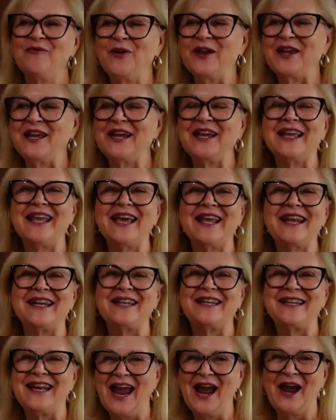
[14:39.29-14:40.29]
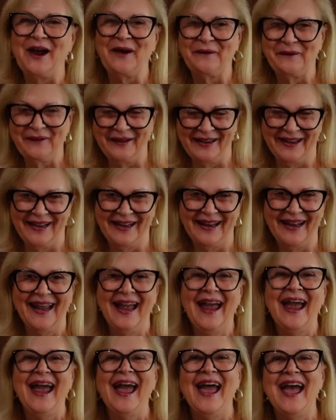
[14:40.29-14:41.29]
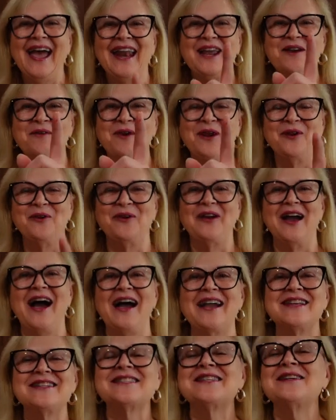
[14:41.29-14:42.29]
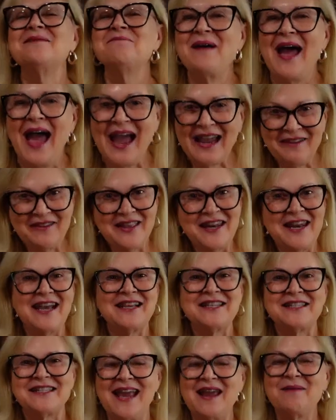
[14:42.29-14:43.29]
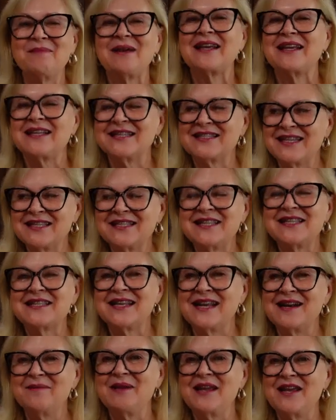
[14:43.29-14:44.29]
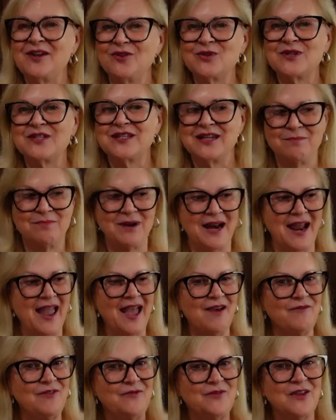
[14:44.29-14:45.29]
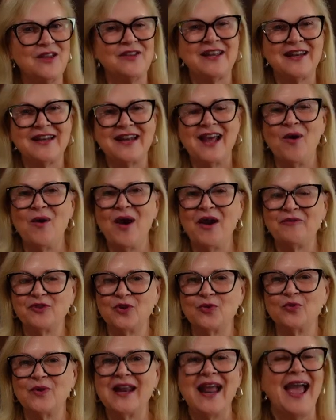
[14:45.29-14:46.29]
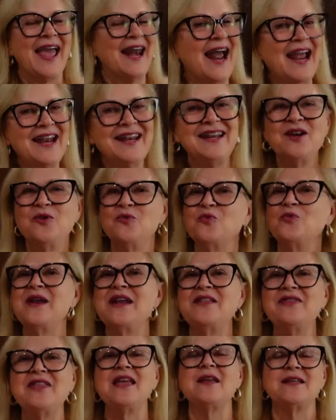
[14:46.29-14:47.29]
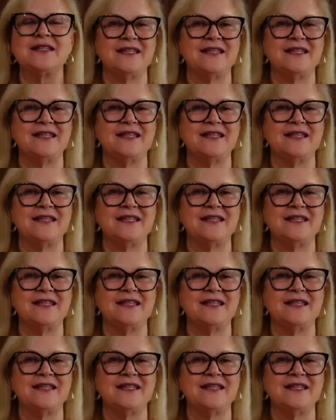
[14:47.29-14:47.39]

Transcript: If we right? can get it down. Yeah. anyway, you guys, come back in the next segment because this is going to be interesting. But I have a feeling now after read, and I didn't read the.